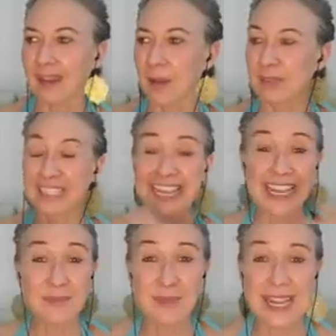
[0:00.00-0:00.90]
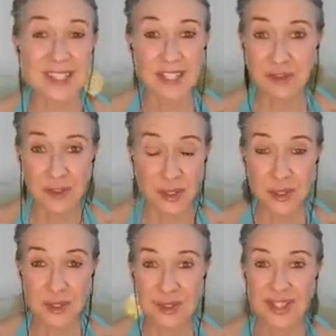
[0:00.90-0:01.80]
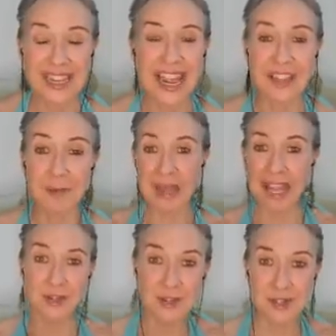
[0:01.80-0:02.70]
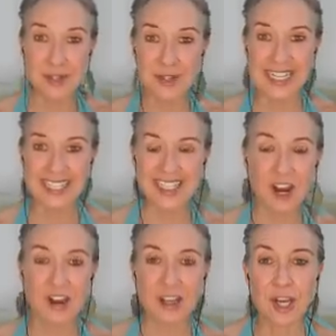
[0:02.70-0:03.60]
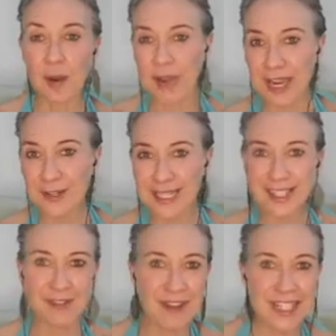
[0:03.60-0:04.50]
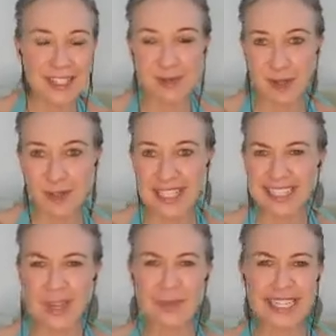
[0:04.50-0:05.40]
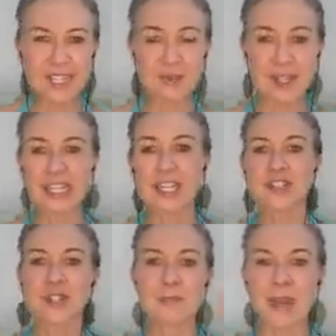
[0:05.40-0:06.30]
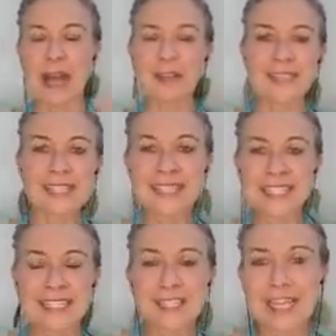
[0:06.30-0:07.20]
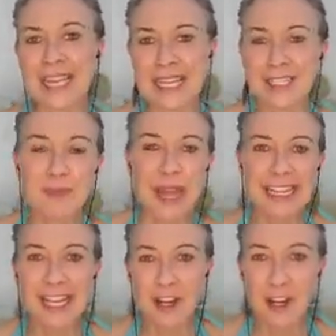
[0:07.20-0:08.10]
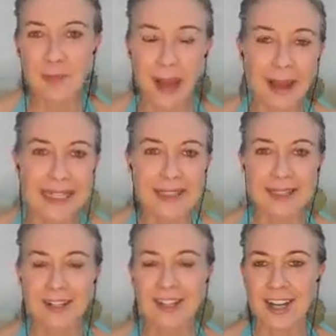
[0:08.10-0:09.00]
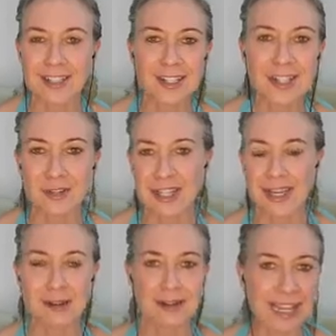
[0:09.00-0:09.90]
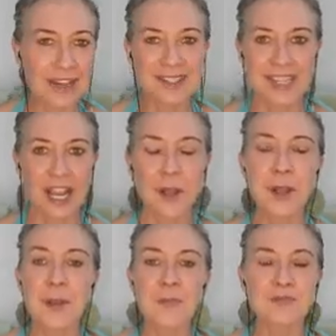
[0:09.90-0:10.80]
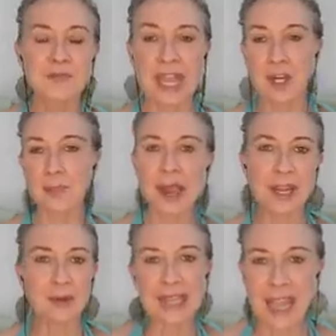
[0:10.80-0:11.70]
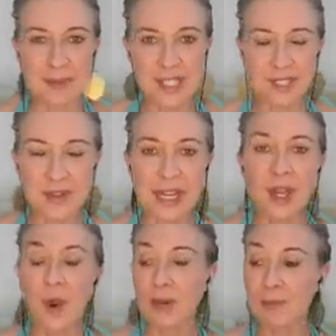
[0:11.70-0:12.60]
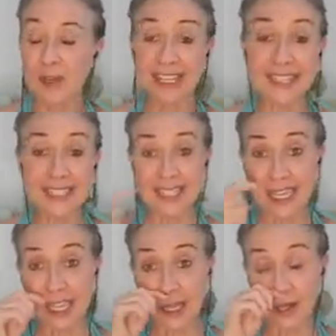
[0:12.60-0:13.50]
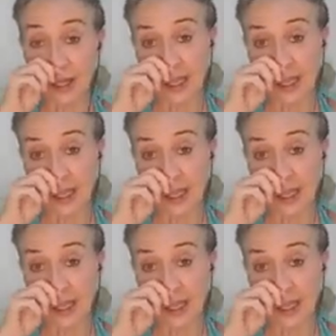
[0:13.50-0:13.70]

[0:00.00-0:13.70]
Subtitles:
plant-based foods, and the macronutrients are the carbohydrates, the fats, and the proteins. And we need to bring certain balances in depending on our bodies and our constitution and our lifestyle and our biochemistry. We bring these in,